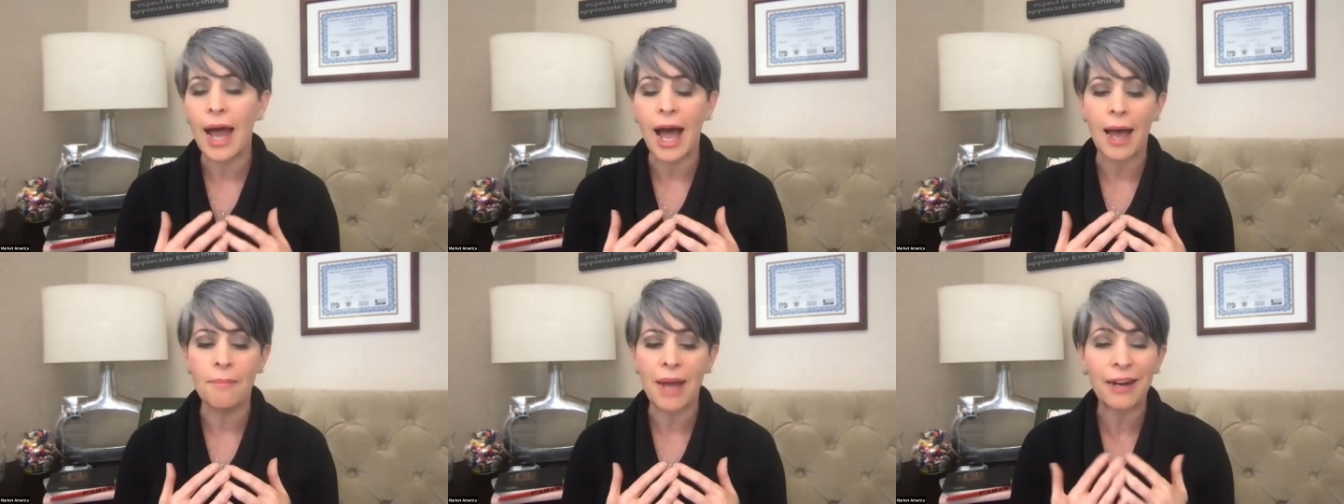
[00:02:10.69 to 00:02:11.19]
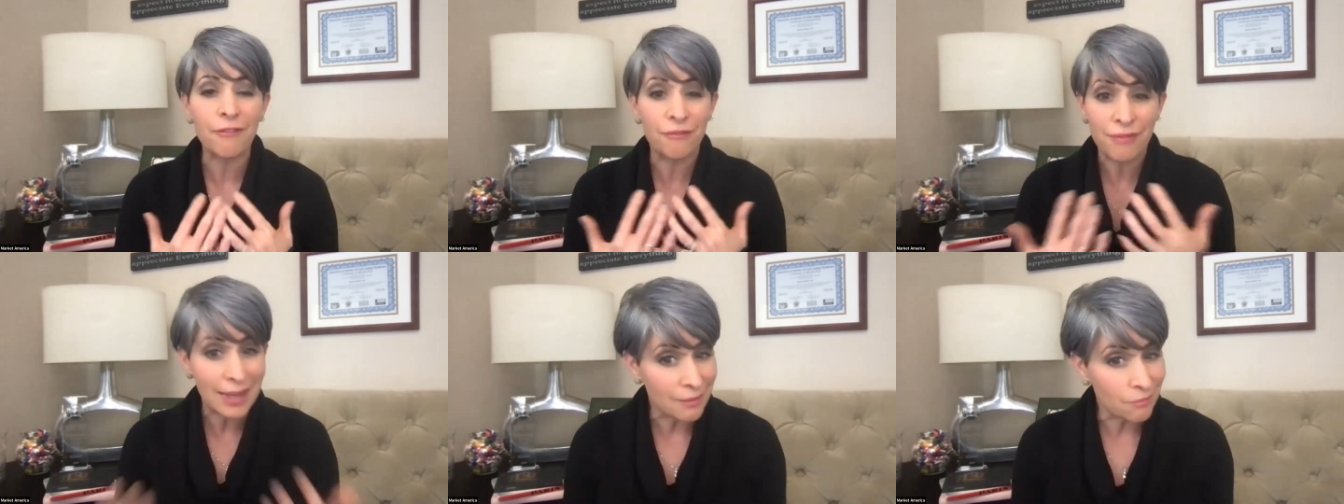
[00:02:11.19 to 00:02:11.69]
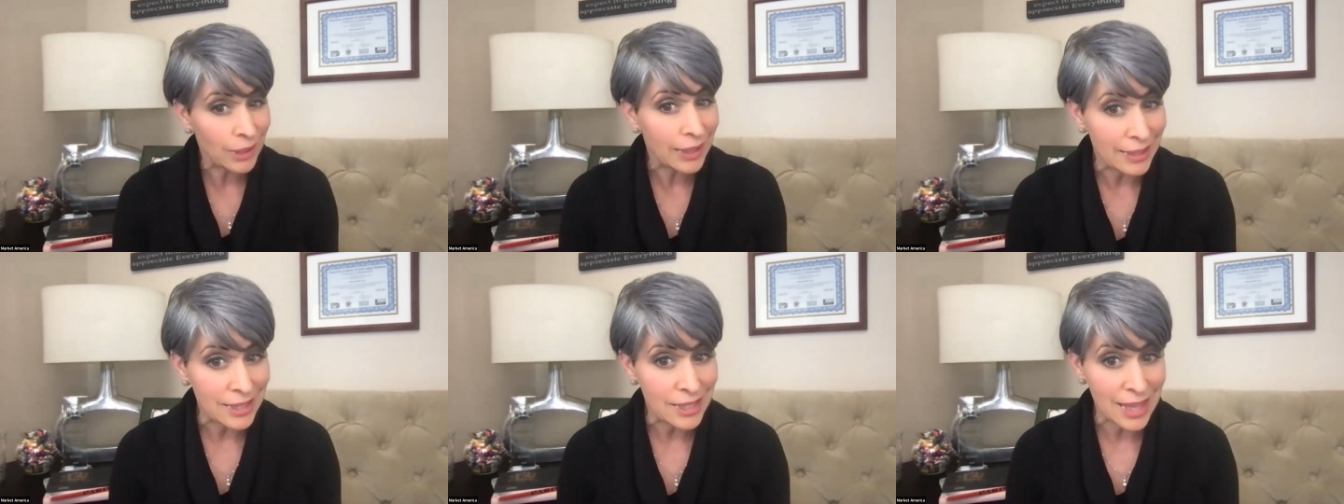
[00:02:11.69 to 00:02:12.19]
Um, kind of
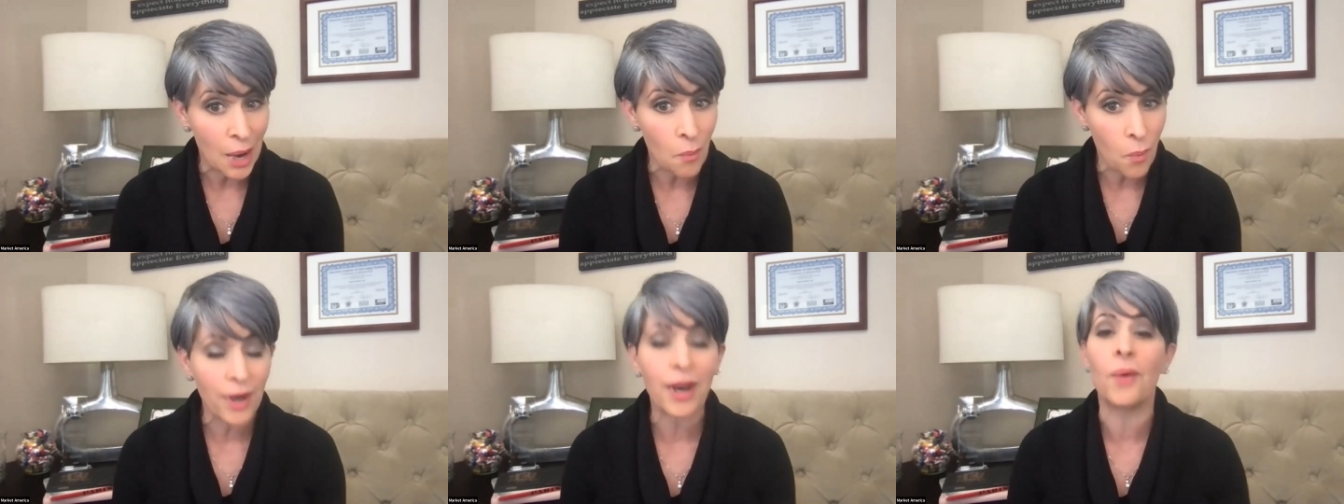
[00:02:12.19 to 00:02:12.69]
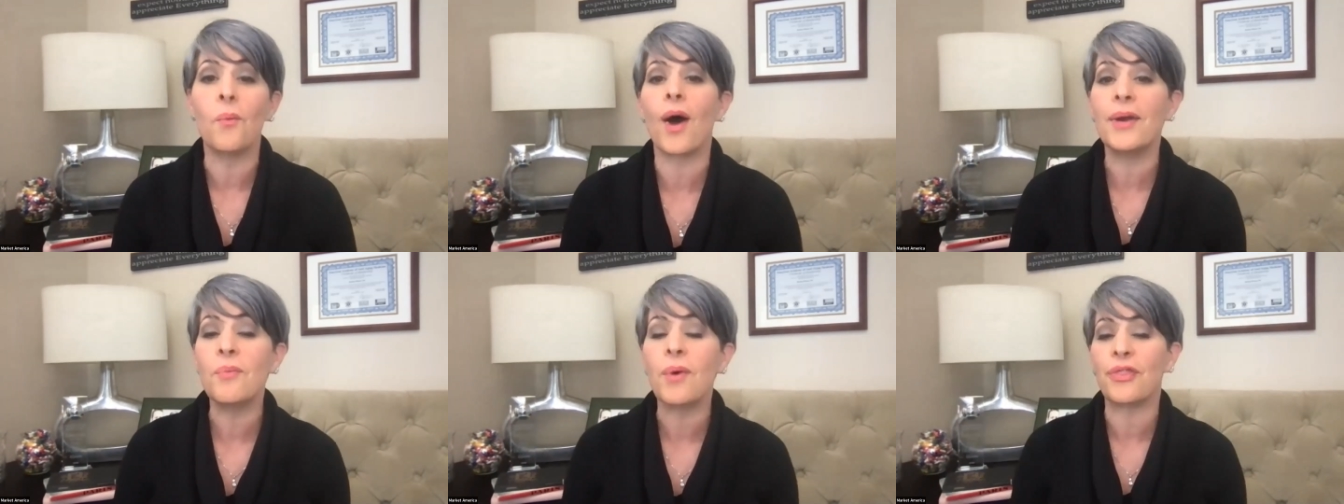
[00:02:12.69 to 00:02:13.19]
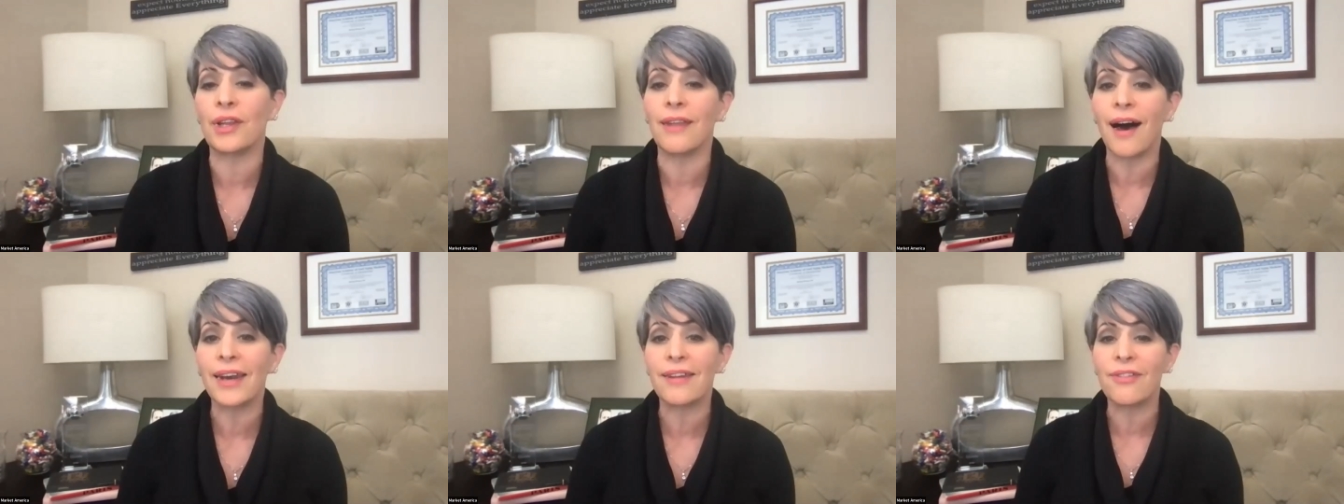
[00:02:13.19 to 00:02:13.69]
really just that one on one with a
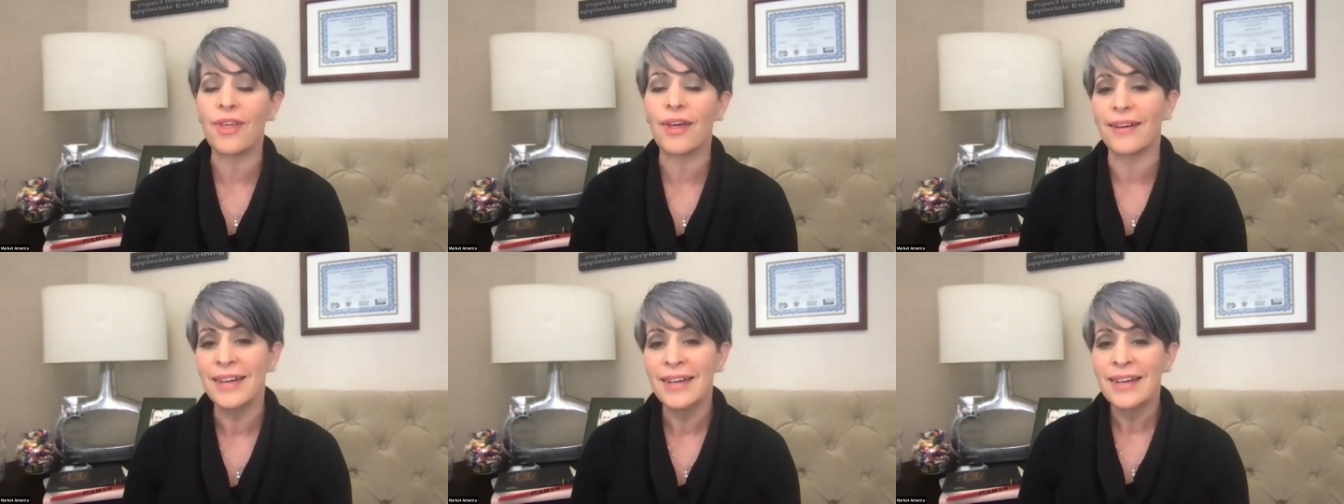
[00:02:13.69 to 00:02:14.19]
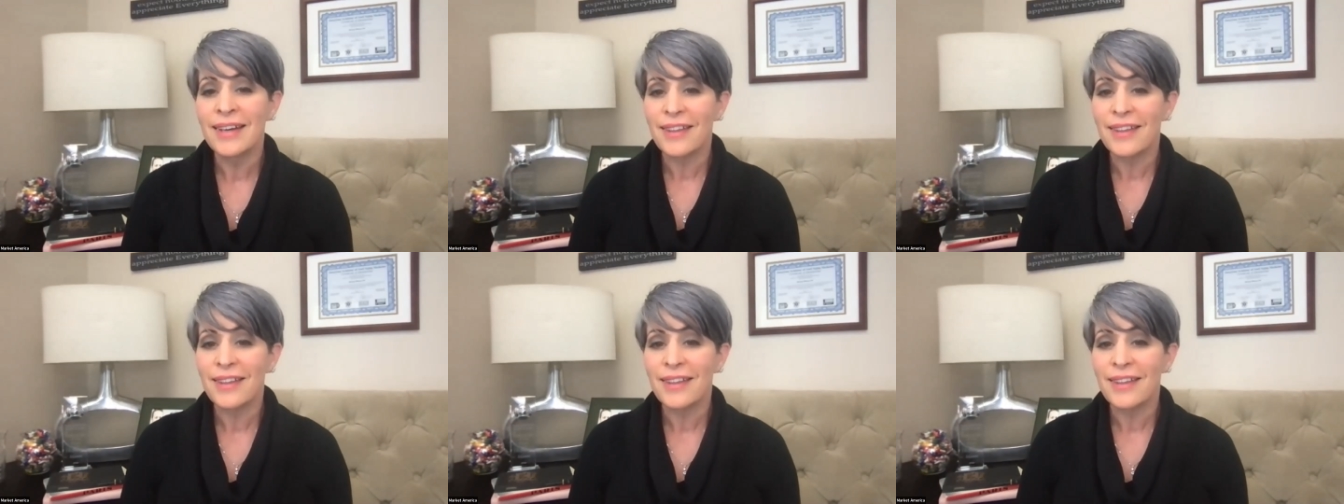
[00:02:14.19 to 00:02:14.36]
lot of the yeah.